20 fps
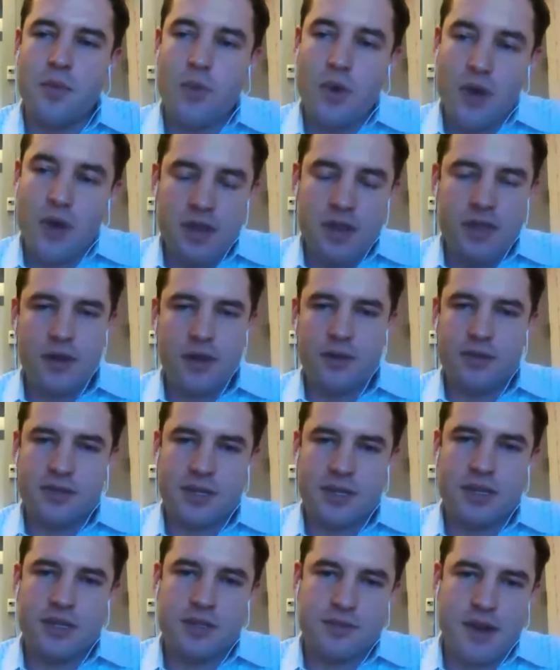One of
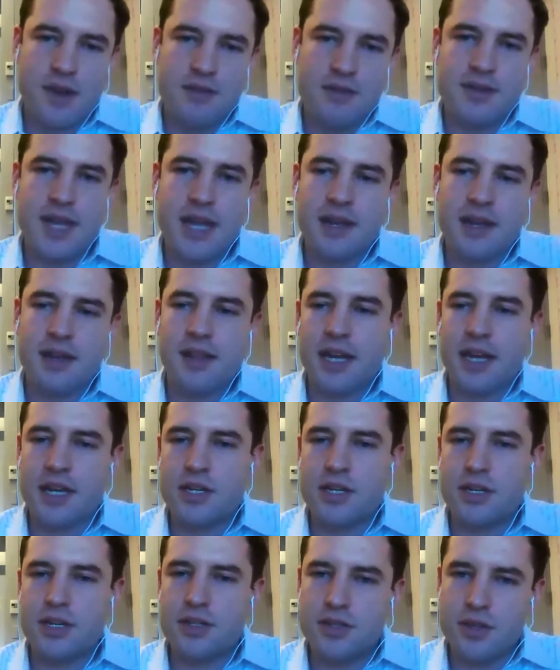those is around data
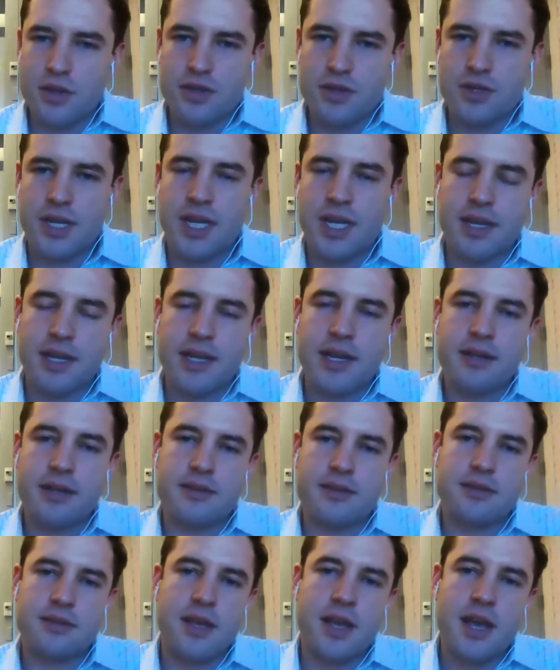collection and social
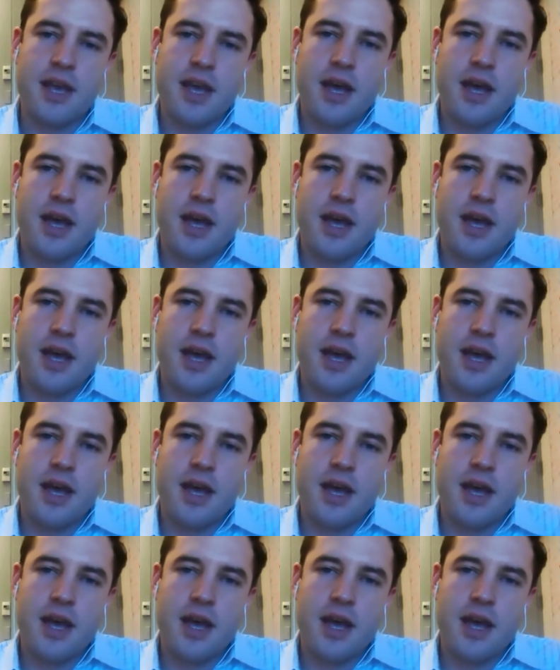analytics.